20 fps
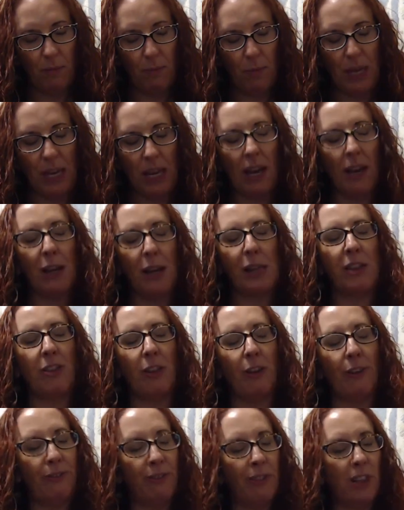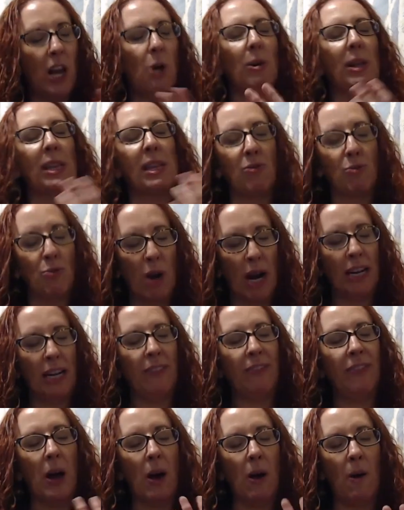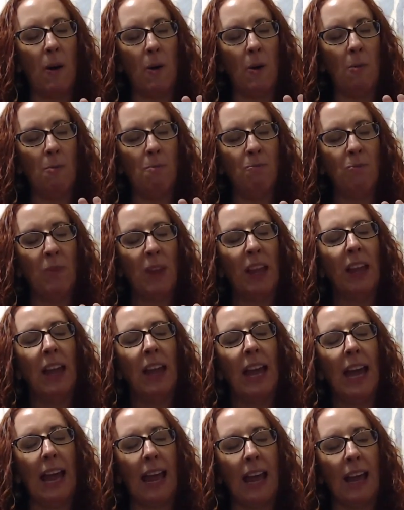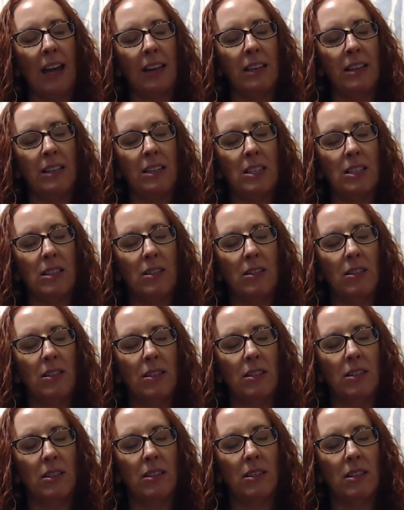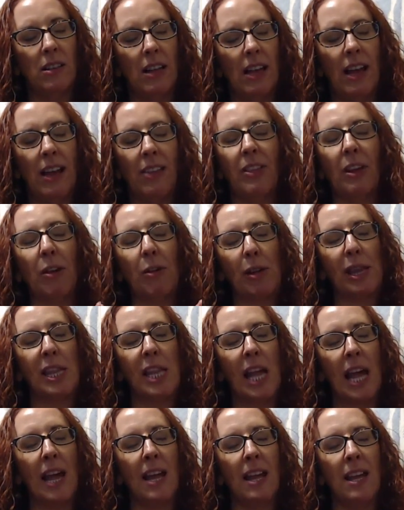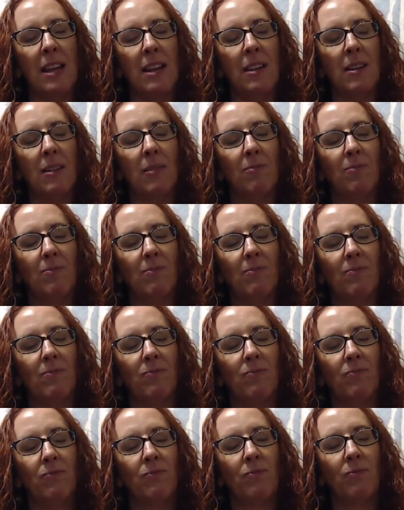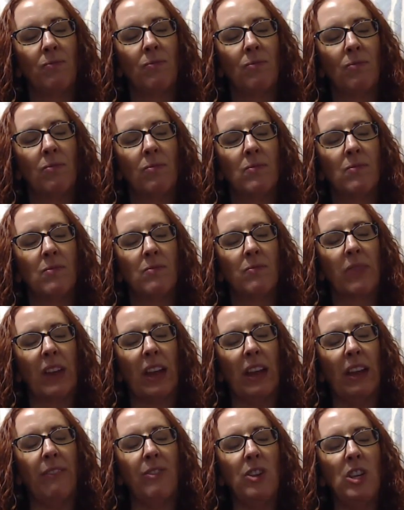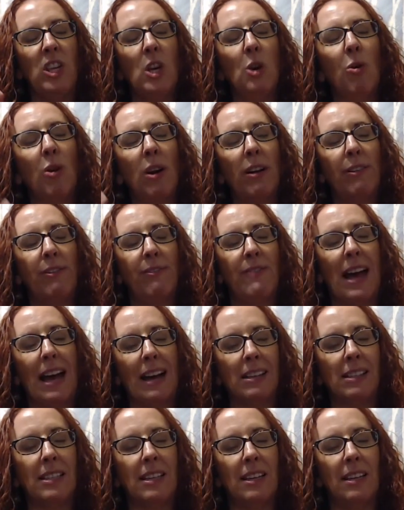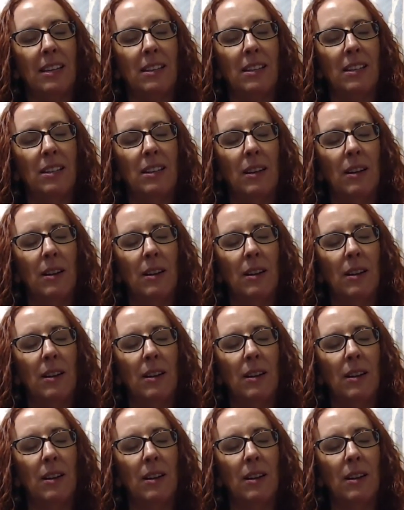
because the flow isn't right in the home. And they're saying if you are affected